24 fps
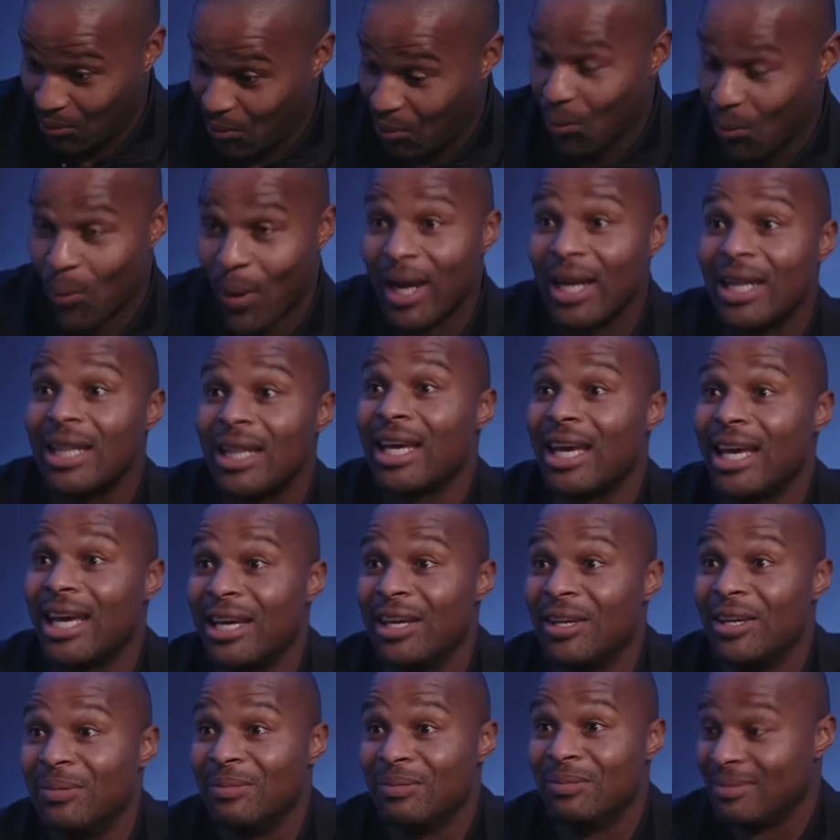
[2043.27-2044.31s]
winning the
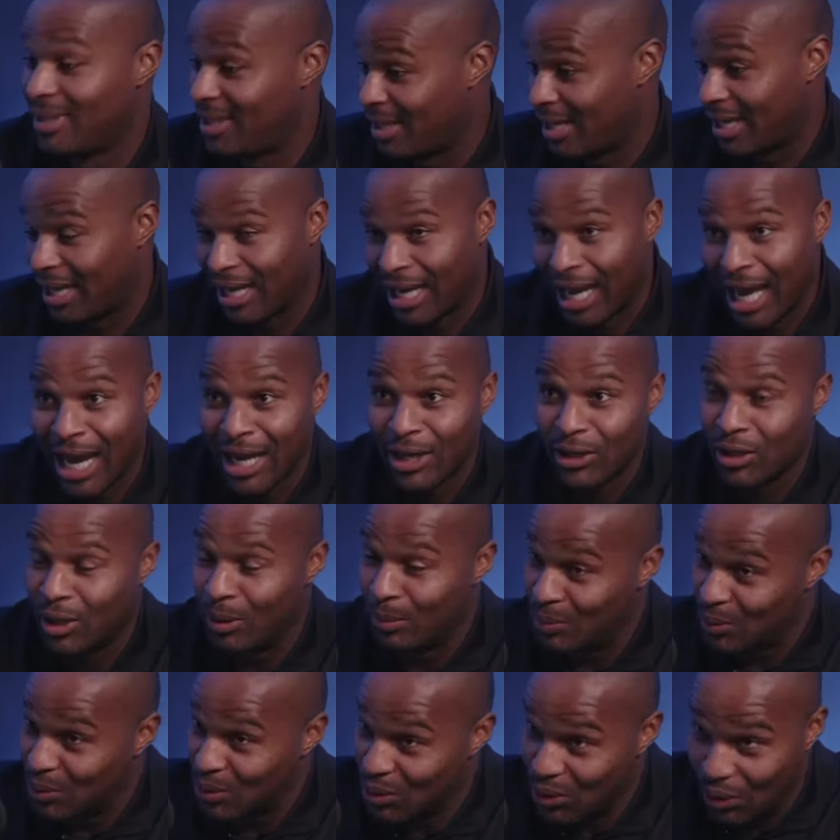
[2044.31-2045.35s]
game, lined up,
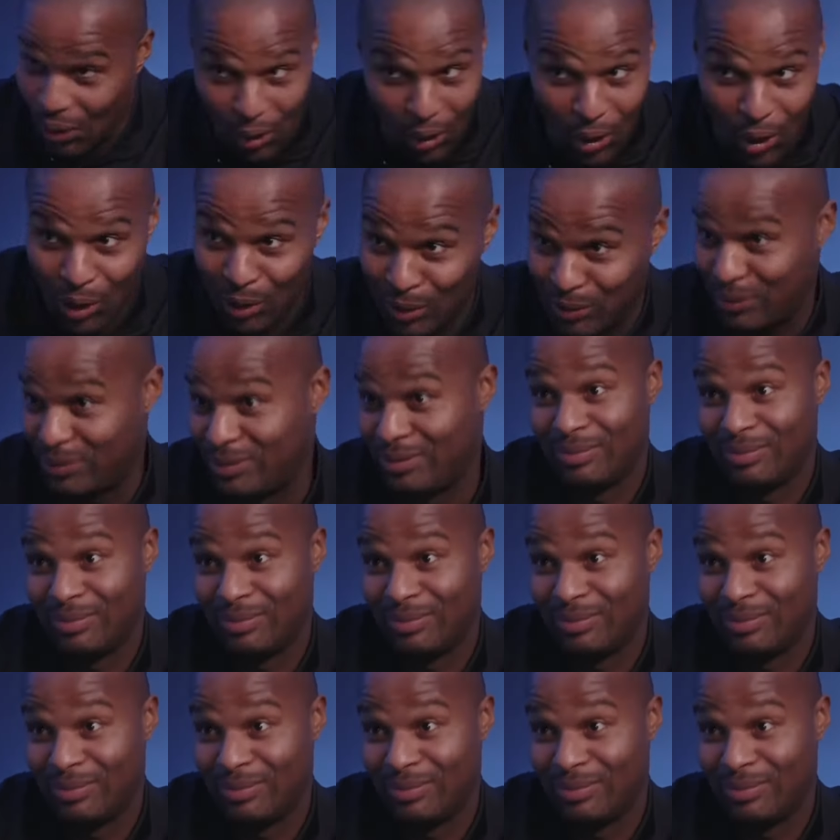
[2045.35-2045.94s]
took off.